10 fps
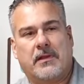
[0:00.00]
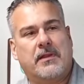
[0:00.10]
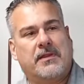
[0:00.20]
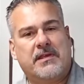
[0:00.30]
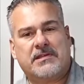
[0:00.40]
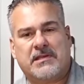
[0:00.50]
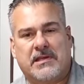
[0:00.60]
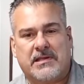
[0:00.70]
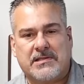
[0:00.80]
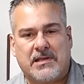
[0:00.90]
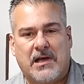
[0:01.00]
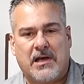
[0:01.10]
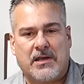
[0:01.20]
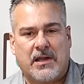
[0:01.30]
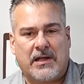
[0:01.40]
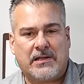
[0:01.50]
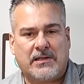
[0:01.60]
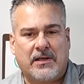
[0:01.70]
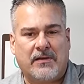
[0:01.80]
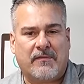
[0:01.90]
This is a
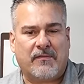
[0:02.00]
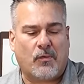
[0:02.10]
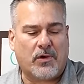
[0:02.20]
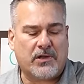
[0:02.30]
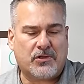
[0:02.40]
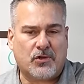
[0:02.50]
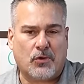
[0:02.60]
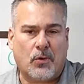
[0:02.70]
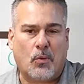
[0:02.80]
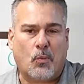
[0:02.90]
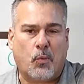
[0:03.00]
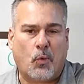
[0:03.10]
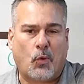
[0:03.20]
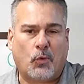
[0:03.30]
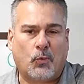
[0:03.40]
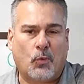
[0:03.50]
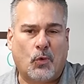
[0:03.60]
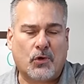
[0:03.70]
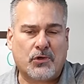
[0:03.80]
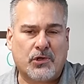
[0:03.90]
1942 World
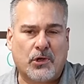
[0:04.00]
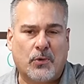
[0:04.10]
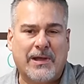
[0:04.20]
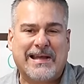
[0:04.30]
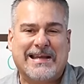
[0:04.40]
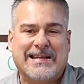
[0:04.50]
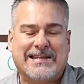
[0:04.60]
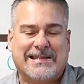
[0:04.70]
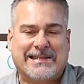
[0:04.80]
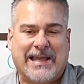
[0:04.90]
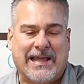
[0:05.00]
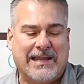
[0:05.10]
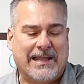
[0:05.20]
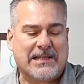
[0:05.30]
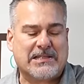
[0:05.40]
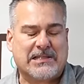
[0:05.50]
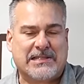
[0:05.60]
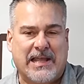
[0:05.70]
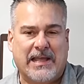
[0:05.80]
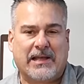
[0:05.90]
War II tent
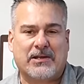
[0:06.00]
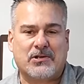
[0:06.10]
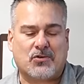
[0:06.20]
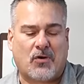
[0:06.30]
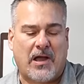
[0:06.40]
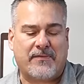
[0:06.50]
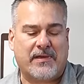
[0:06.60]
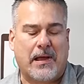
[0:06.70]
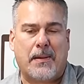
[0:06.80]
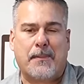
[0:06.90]
stake driving